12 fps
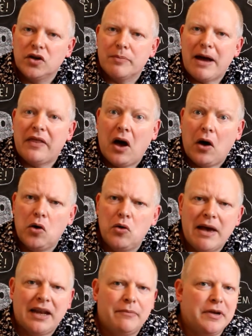about the home
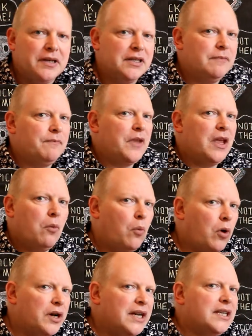element.
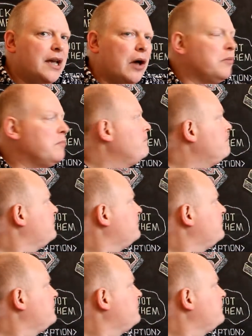What is home?